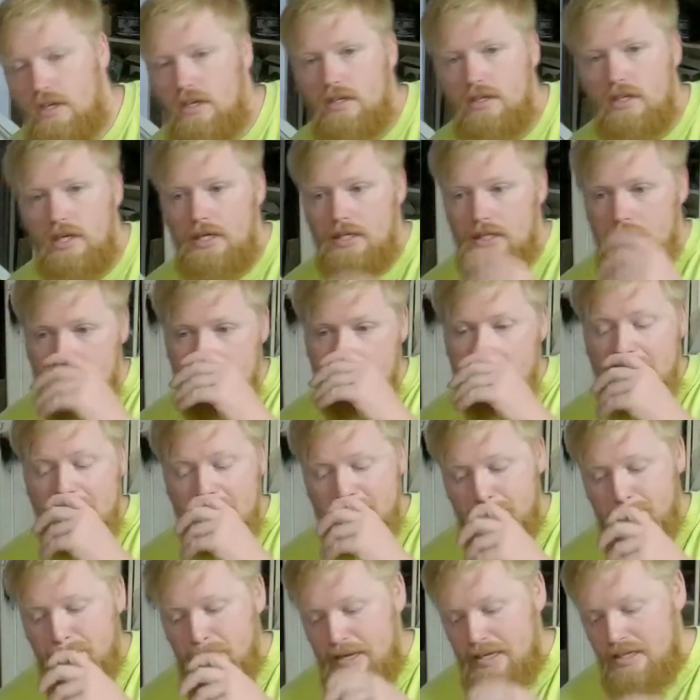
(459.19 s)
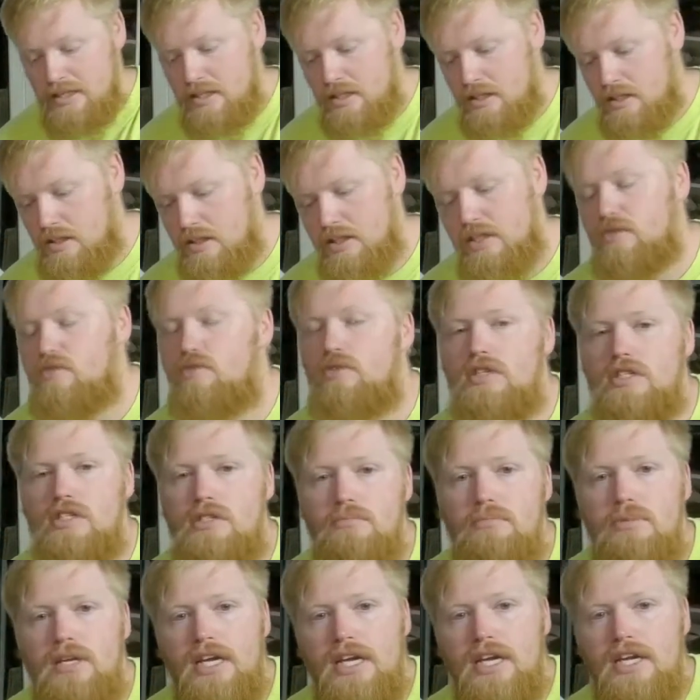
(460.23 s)
Okay, so that's basically going to
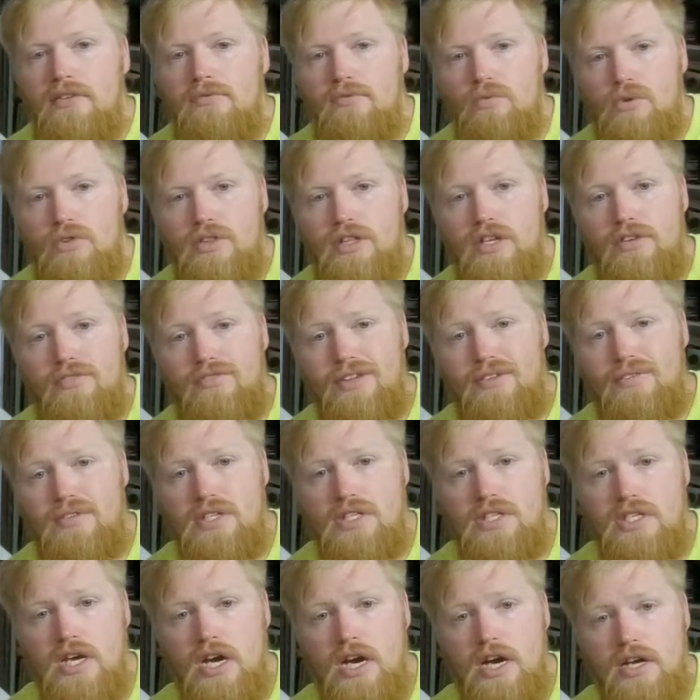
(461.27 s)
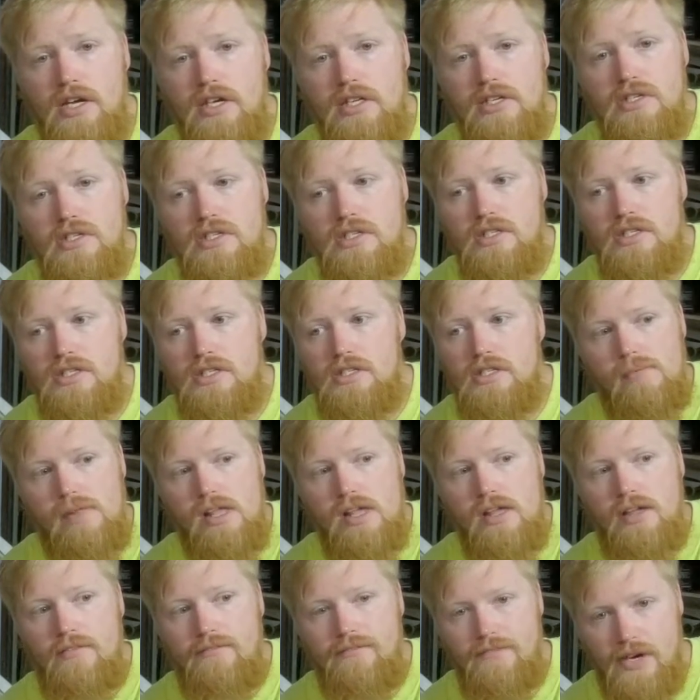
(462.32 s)
be it for the vvti engines.
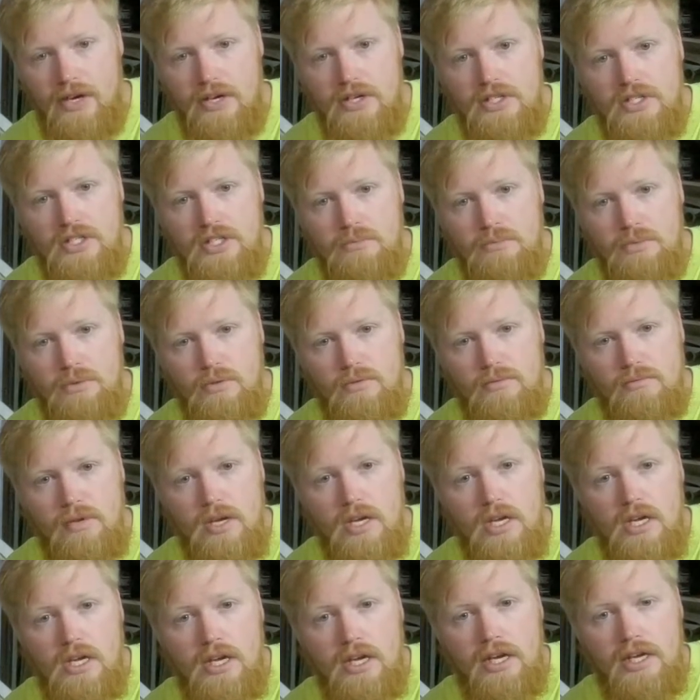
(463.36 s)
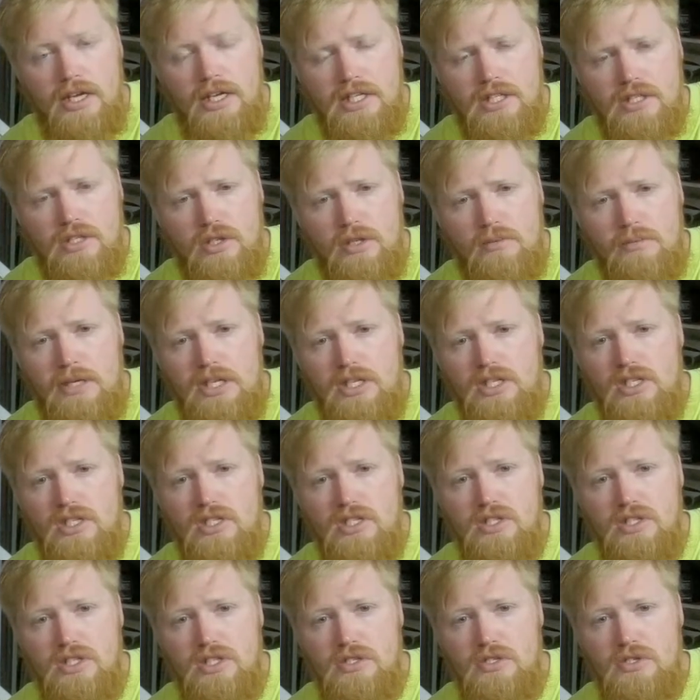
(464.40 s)
Very simple, and it's only because of the
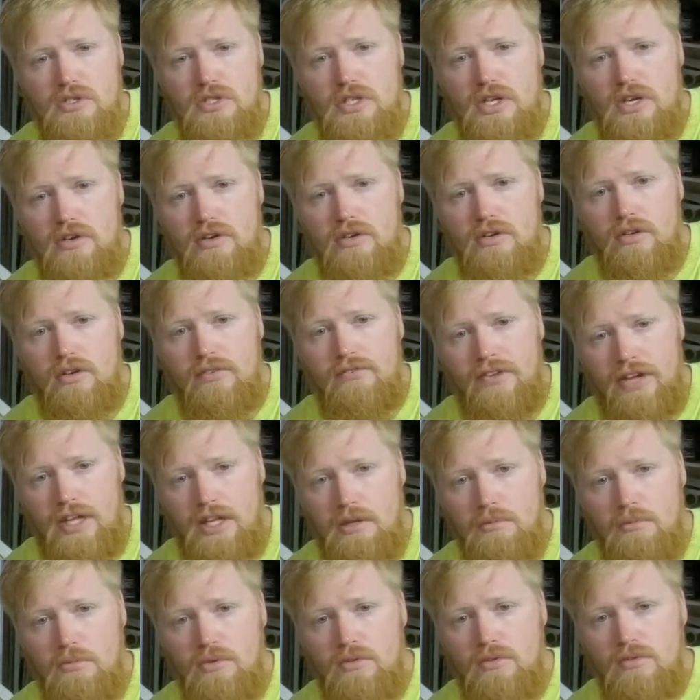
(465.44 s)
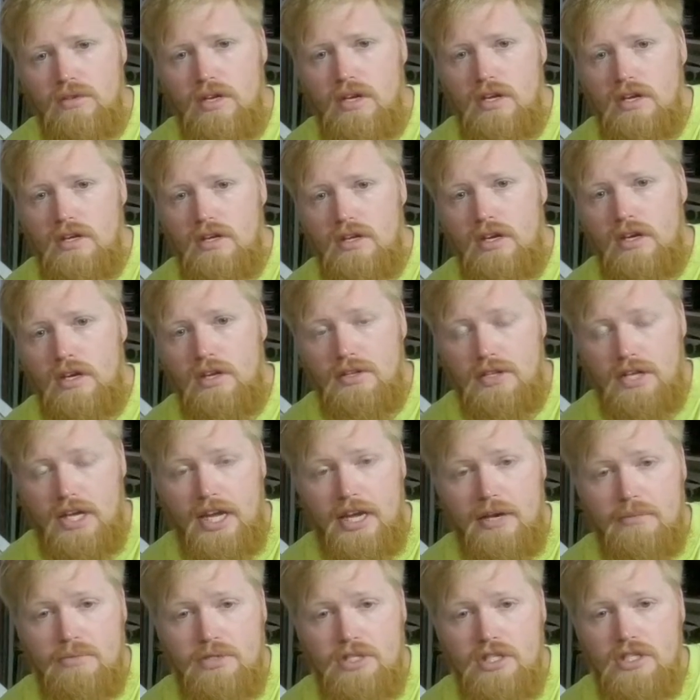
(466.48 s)
sensors that are available, the
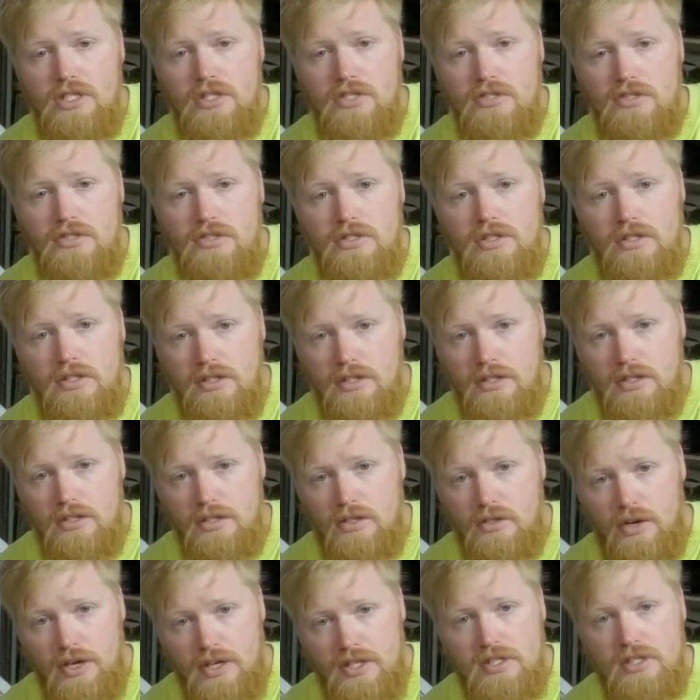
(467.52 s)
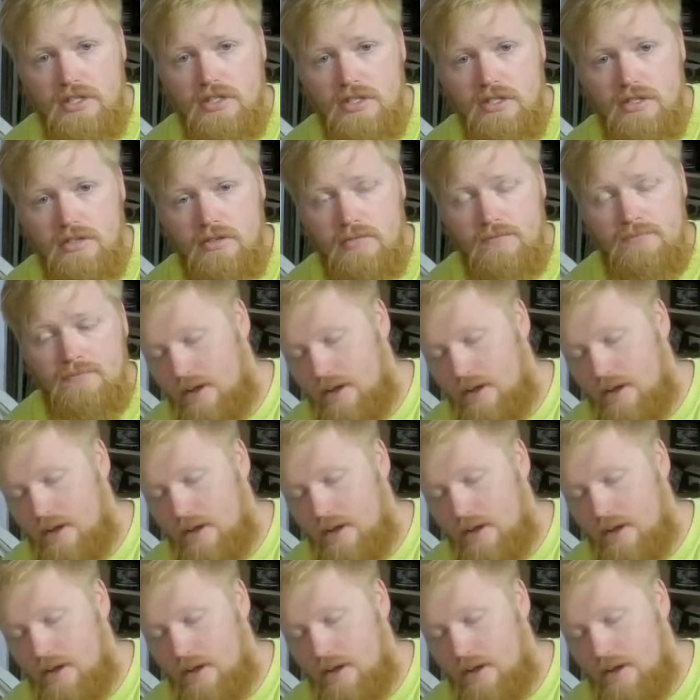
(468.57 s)
cam sensors and the crank sensor.